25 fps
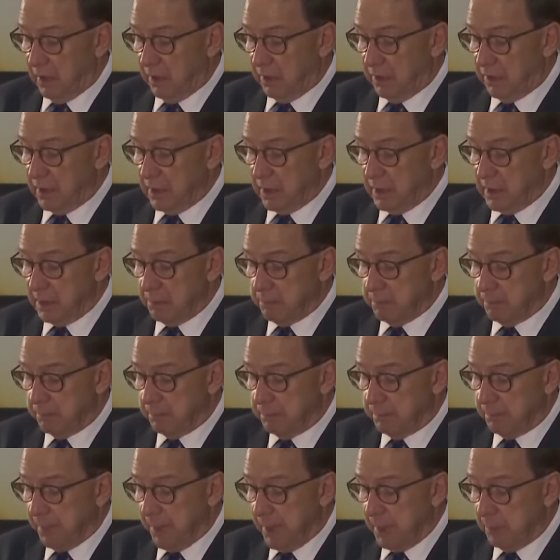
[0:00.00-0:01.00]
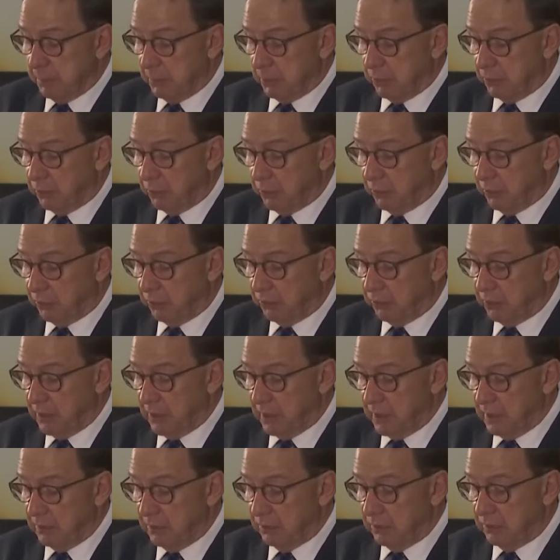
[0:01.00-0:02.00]
The payments
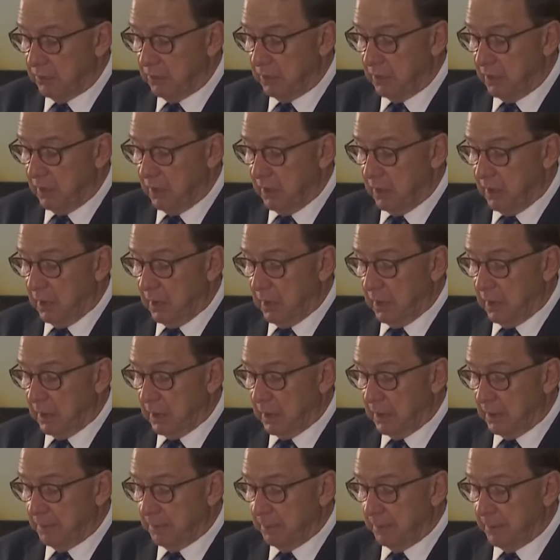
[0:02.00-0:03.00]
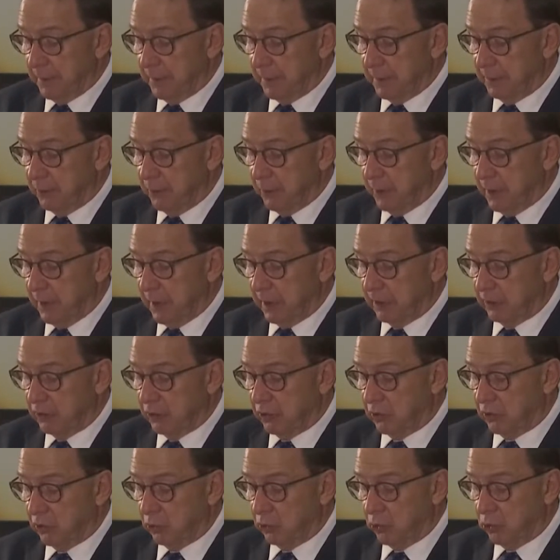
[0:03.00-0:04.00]
received in
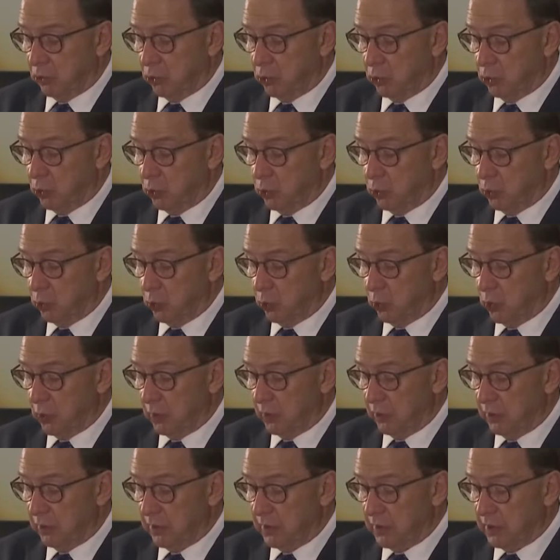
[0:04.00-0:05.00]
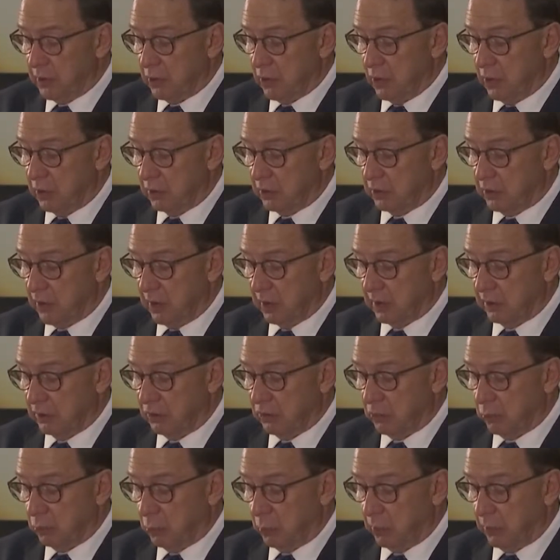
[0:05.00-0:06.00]
relation to the contract
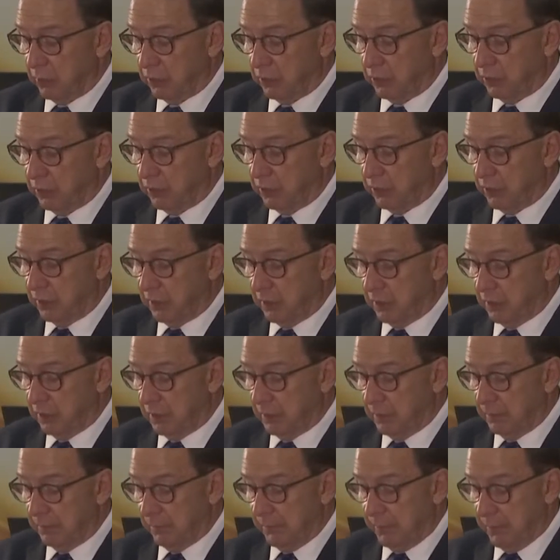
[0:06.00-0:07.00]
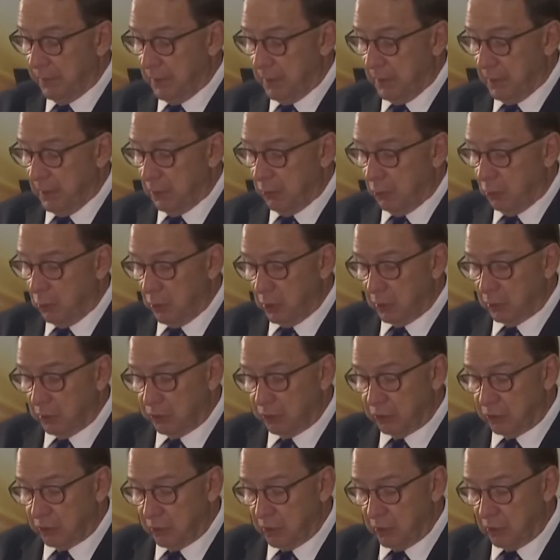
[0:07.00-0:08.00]
with the Royal
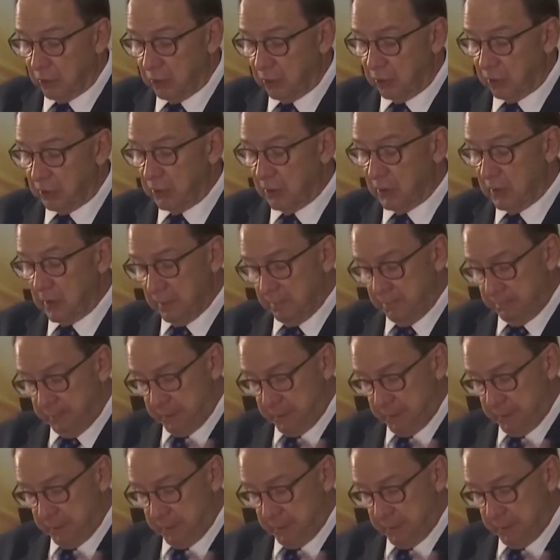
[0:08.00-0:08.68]
Security,